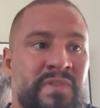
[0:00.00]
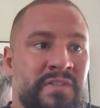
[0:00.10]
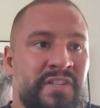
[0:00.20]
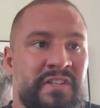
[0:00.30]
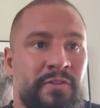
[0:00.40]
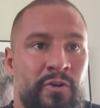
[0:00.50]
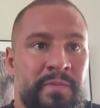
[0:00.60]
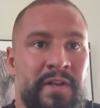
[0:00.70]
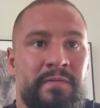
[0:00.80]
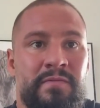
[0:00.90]
just a little
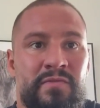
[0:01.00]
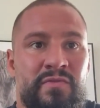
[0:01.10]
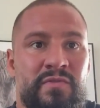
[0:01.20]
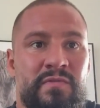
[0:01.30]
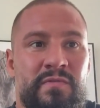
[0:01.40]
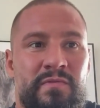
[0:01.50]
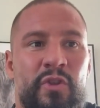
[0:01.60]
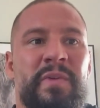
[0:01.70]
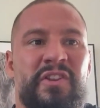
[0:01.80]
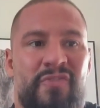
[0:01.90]
bit
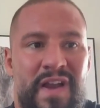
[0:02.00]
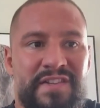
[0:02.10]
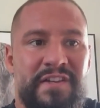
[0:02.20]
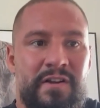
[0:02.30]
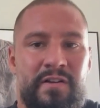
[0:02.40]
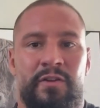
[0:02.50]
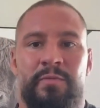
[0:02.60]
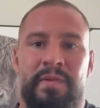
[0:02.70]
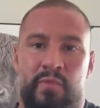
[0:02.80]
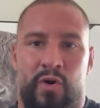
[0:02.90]
crazier and a
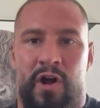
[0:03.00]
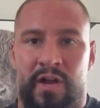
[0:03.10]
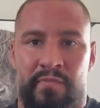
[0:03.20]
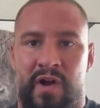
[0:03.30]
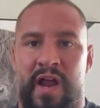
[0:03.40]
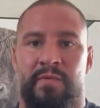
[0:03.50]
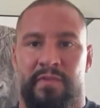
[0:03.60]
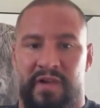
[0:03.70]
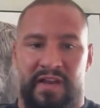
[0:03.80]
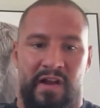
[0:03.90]
little bit more on brand
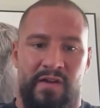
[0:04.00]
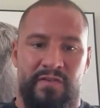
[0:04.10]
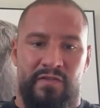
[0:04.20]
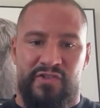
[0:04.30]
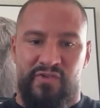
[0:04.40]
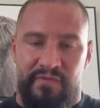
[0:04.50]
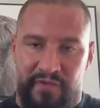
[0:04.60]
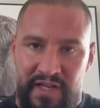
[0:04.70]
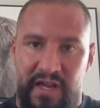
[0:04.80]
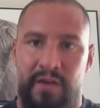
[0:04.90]
with my character, and sort
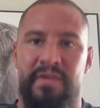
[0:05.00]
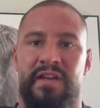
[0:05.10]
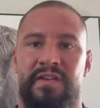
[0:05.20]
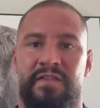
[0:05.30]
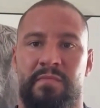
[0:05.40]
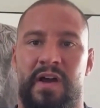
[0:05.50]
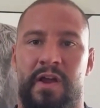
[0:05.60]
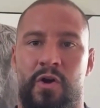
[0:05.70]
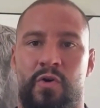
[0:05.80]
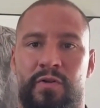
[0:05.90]
of like coming into
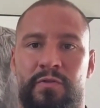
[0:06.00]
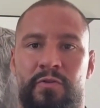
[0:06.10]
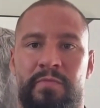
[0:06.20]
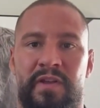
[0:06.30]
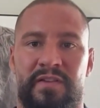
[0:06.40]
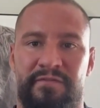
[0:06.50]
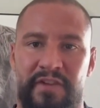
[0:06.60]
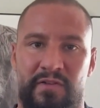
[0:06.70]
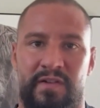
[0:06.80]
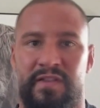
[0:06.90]
my own a little bit and
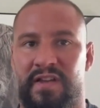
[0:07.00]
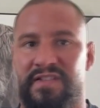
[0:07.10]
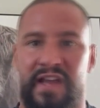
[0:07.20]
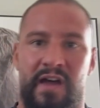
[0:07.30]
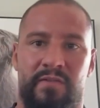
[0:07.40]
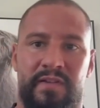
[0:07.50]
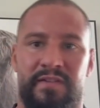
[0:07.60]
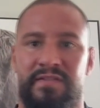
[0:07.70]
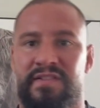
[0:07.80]
figuring things out and